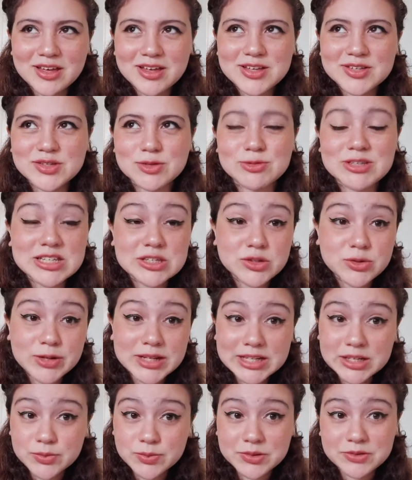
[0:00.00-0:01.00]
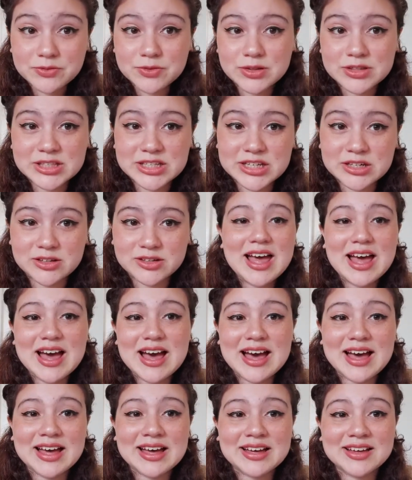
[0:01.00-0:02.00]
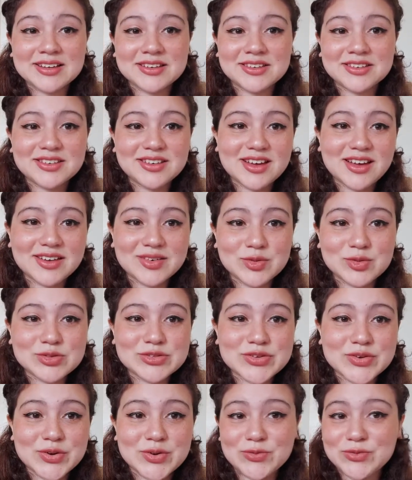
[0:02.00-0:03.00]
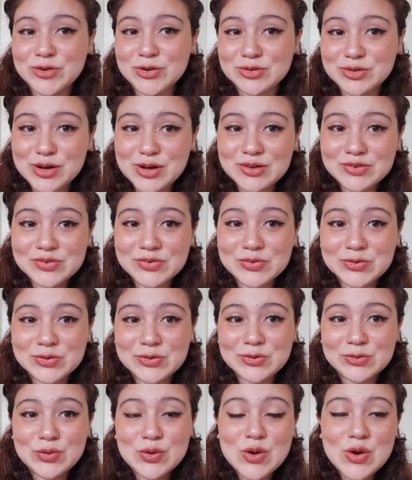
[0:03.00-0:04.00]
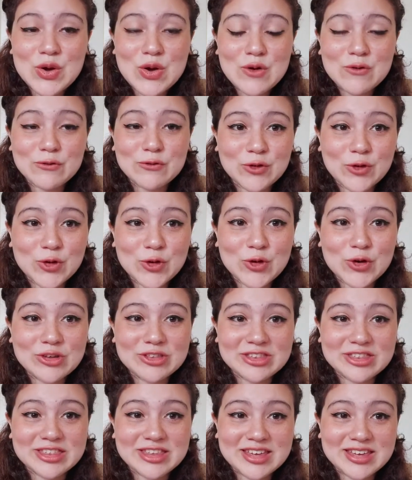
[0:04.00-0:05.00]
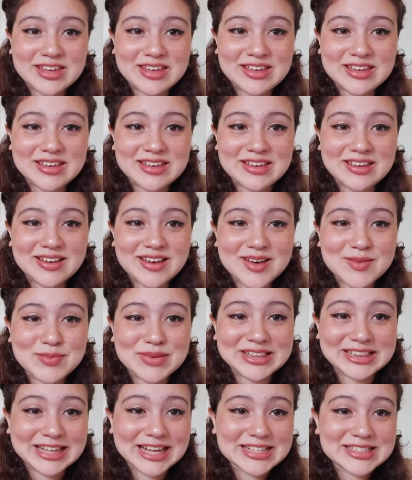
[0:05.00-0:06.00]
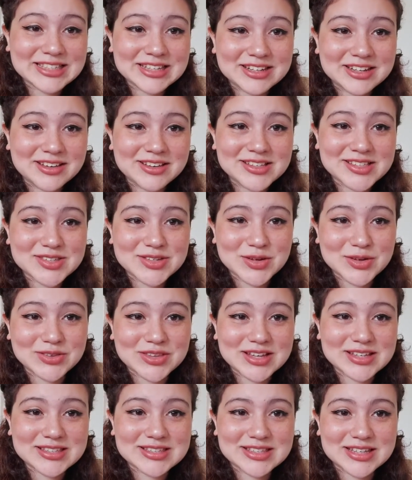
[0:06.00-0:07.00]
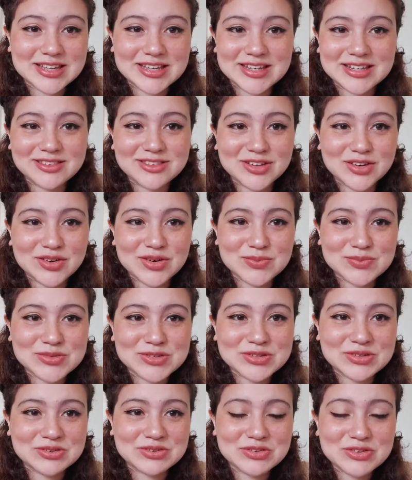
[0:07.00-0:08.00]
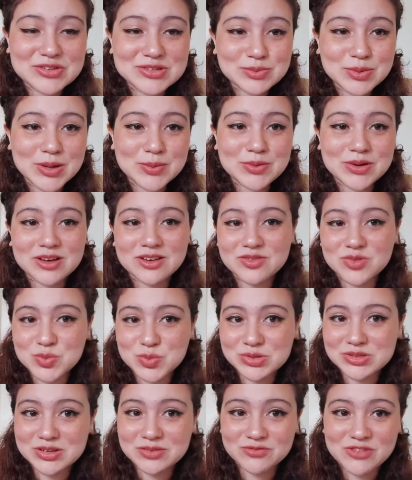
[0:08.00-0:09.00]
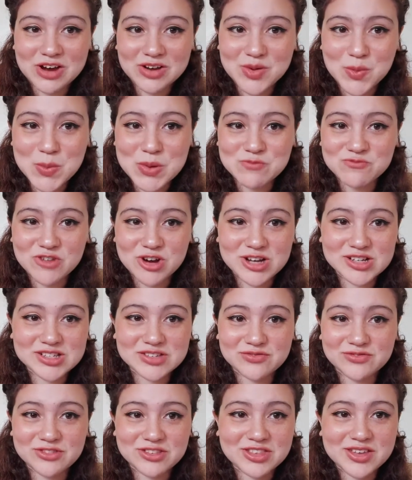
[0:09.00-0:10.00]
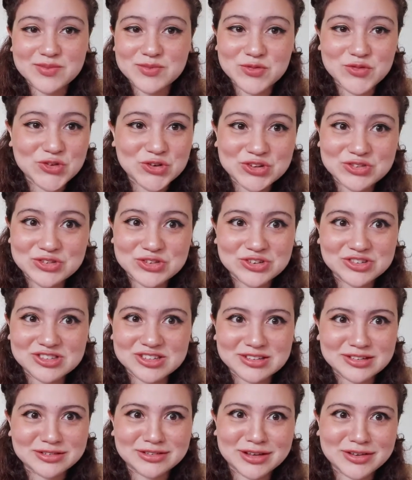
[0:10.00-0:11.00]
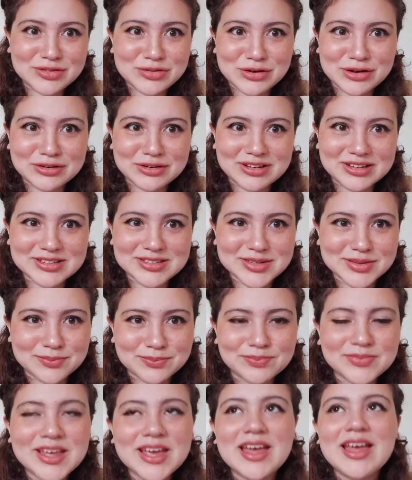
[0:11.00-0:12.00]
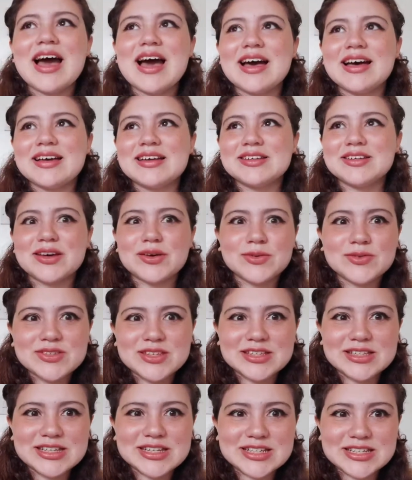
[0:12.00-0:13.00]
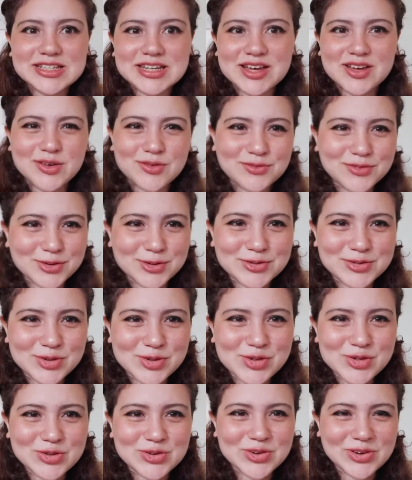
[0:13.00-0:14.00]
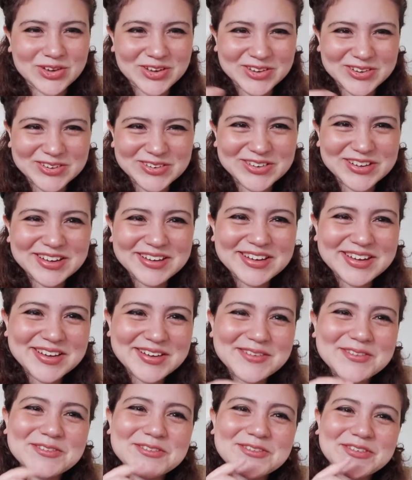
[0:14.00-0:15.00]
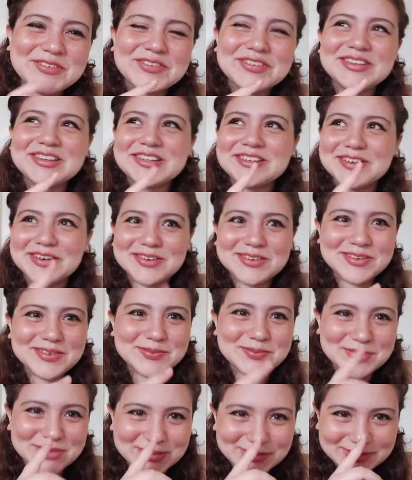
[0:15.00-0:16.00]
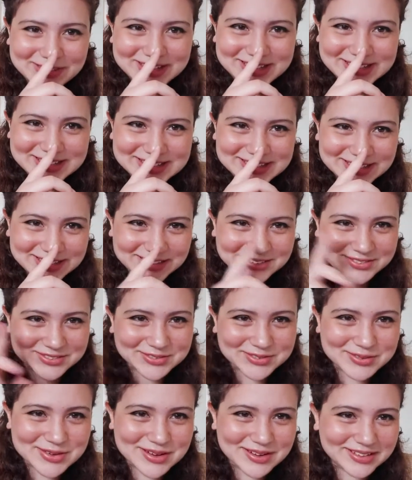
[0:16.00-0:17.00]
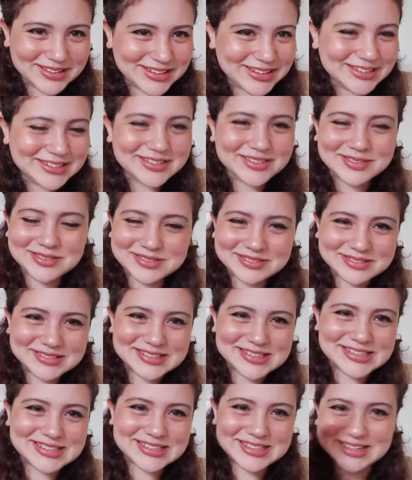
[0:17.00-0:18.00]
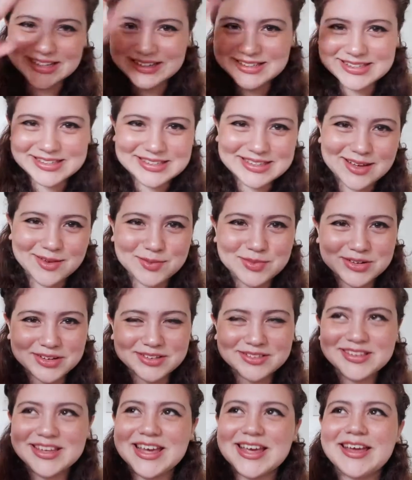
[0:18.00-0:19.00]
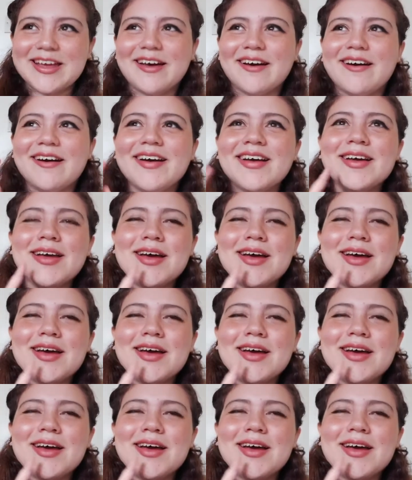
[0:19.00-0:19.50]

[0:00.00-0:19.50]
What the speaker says: So I did do a little bit of volunteering, and I also wrote an article for the Palatinate, so that's the Durham student newspaper. 100% recommend writing for them if you're interested in like journalism. And I also did a photo shoot for the Durham Uni, so if you want to like see it, I'll put it here.